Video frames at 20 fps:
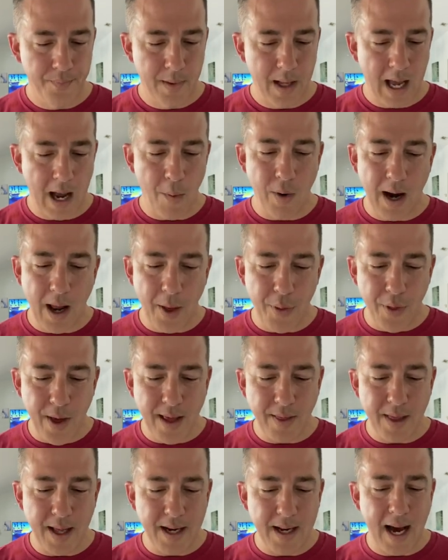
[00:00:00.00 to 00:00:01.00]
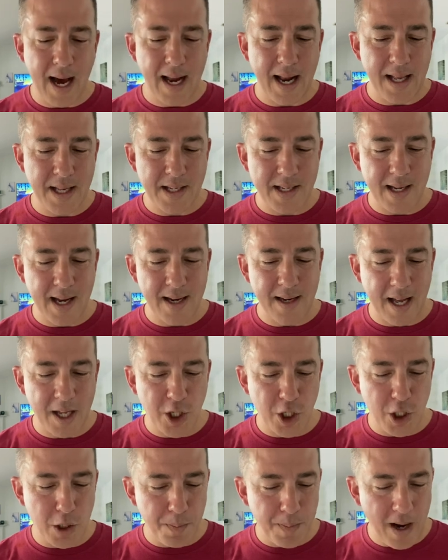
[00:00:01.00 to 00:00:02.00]
And when I think that God, his son,
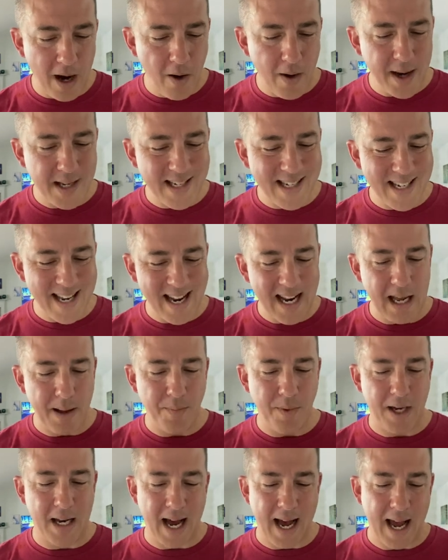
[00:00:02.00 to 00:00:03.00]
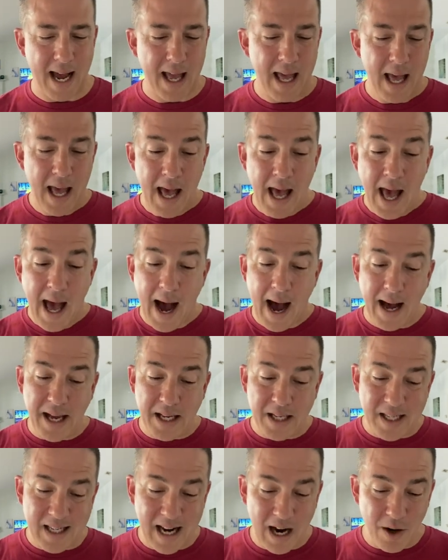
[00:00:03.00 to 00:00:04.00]
not sparing, sent him to die, I
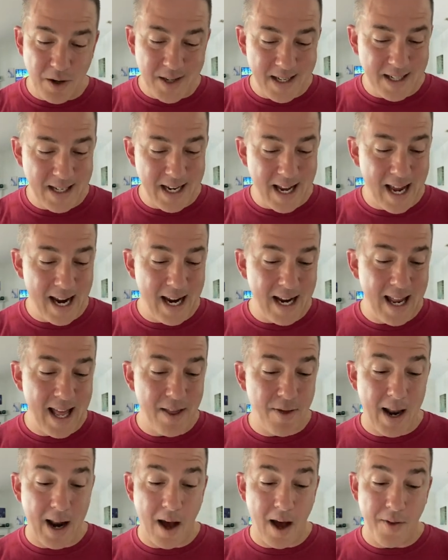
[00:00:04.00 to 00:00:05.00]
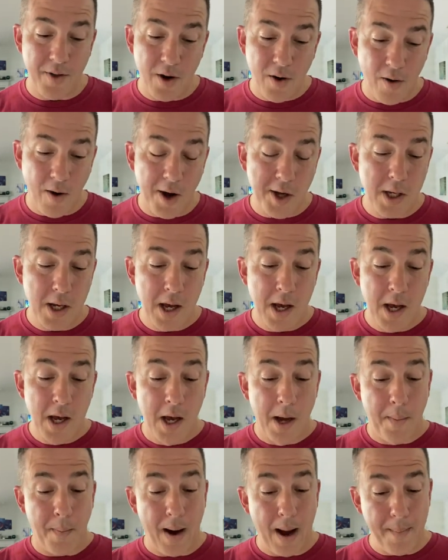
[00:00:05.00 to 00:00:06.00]
scarce can take it in, that on the cross,
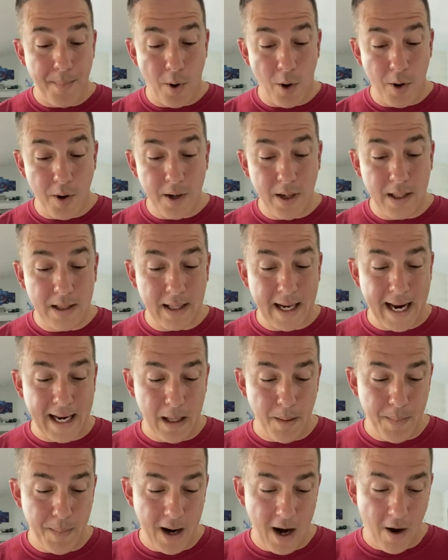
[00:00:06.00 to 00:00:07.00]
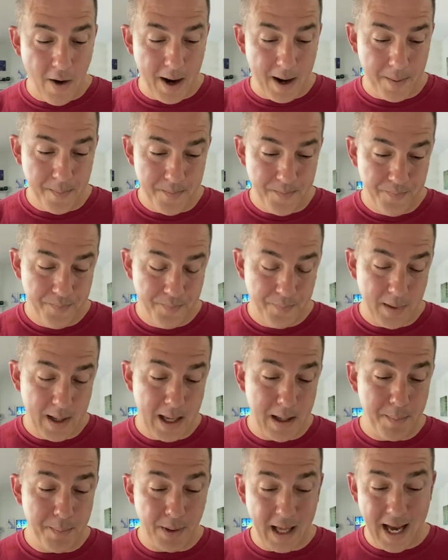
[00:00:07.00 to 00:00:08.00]
my burden gladly bearing.
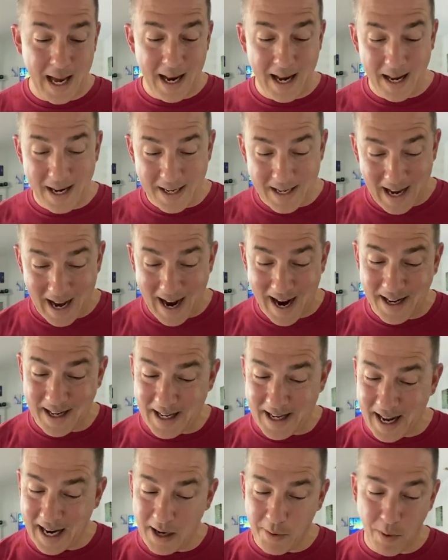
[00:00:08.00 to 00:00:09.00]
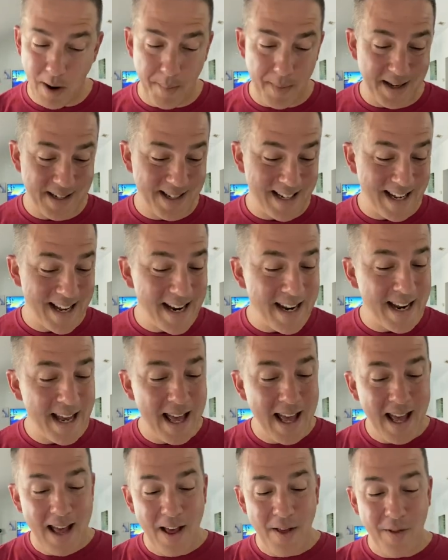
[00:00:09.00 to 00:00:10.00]
He bled and died to take away my sin.
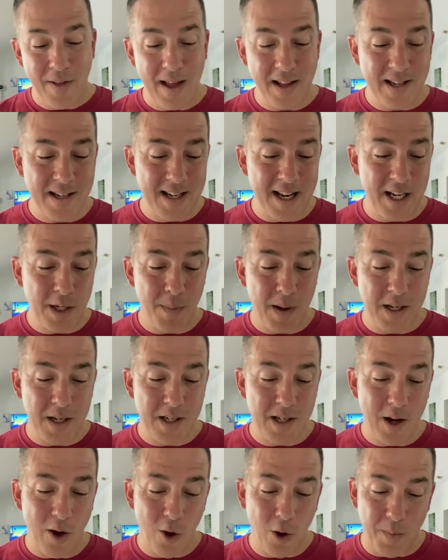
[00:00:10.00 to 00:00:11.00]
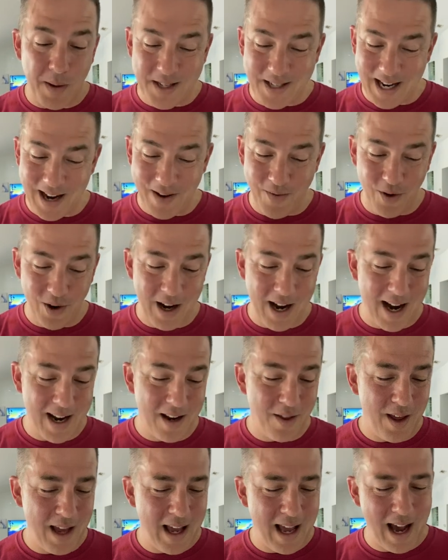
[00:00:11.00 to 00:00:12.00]
Then sings my soul, my Savior God
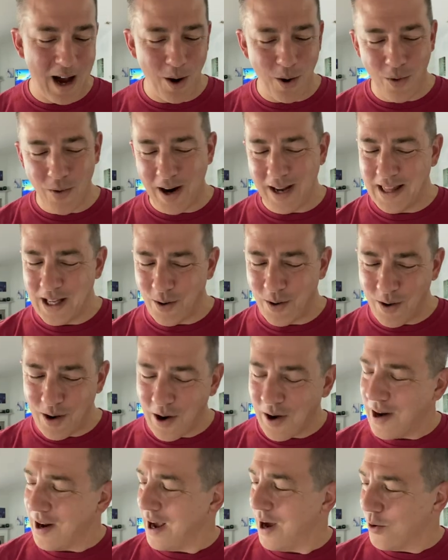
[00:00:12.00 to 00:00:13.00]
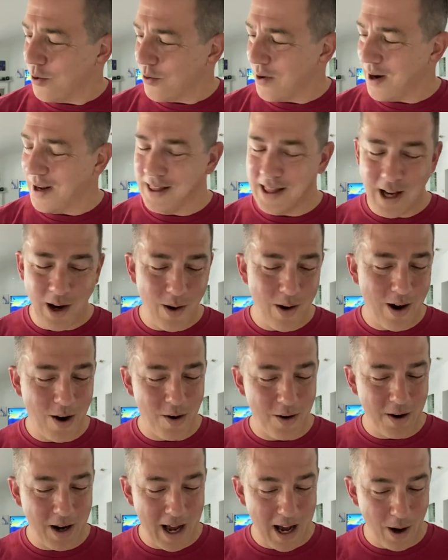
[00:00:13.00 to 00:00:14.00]
to thee, how great thou art, how great thou
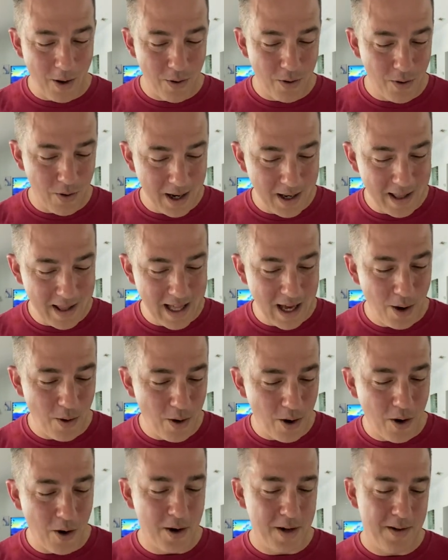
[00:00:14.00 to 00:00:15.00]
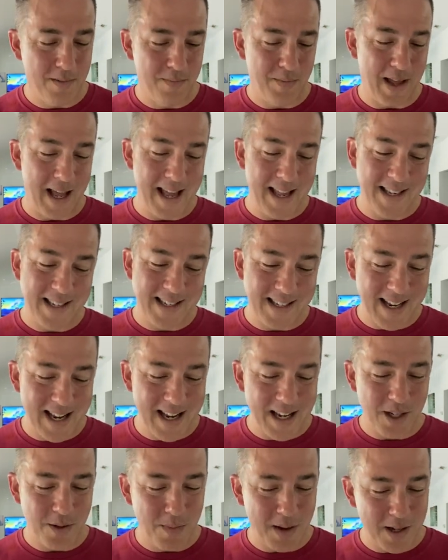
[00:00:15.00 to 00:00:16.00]
art, how great thou art. Then
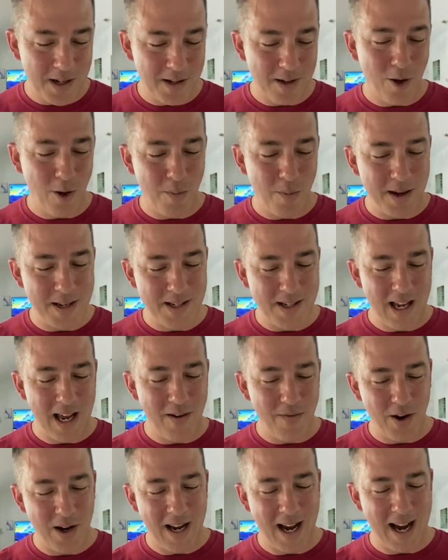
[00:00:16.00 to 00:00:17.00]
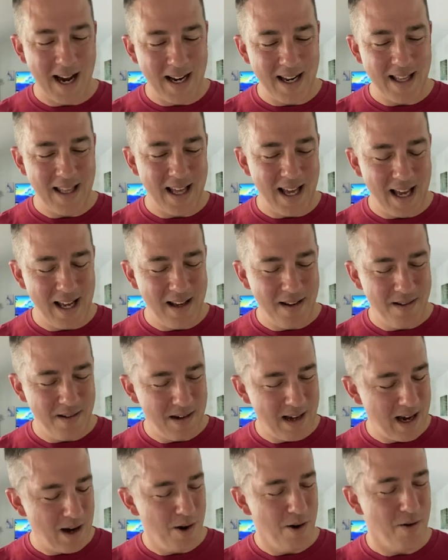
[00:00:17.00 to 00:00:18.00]
sings my soul, my Savior God to thee
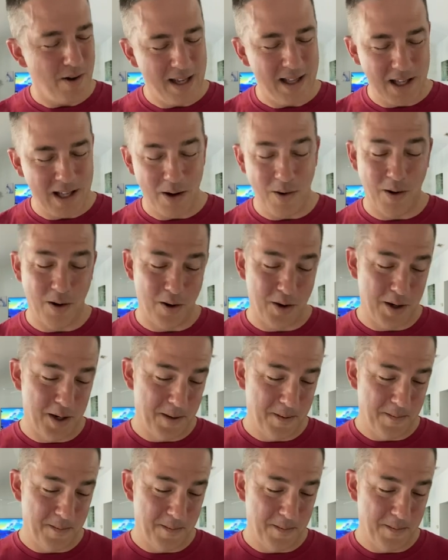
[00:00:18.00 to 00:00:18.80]
how great thou art.